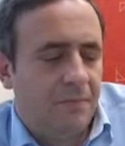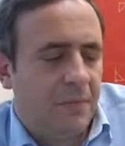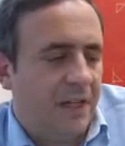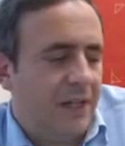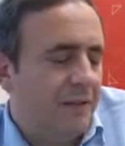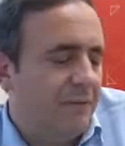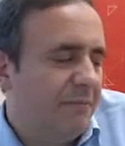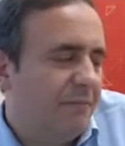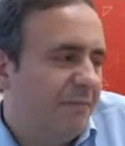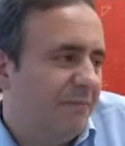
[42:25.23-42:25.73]

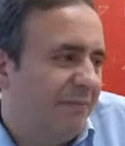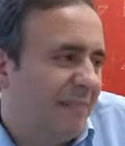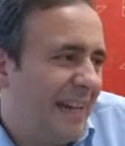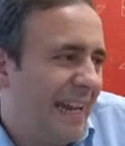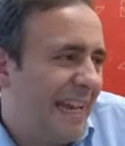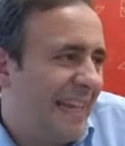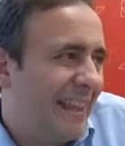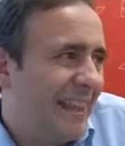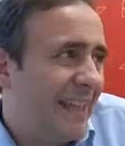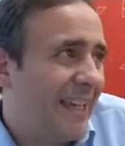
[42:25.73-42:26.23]
But
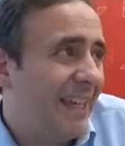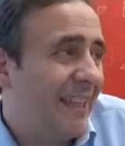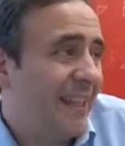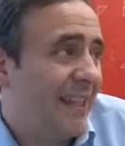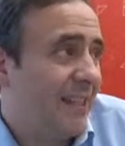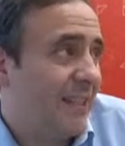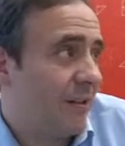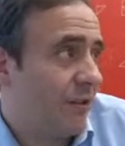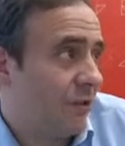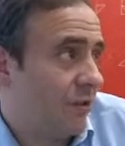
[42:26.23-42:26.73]
I think
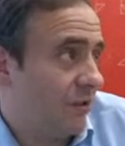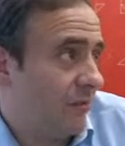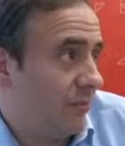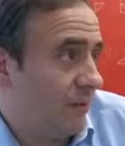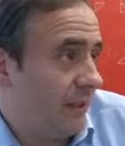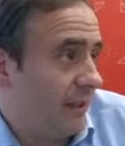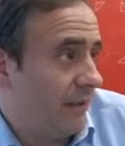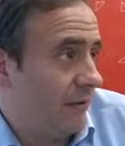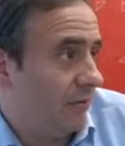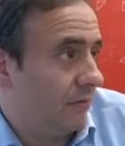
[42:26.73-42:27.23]
that's how it's going to
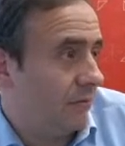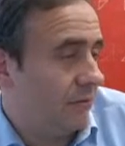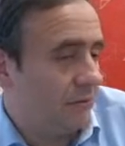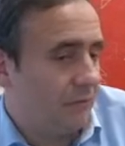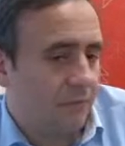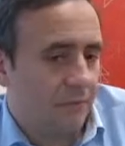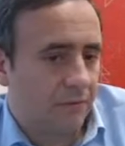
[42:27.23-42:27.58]
play out.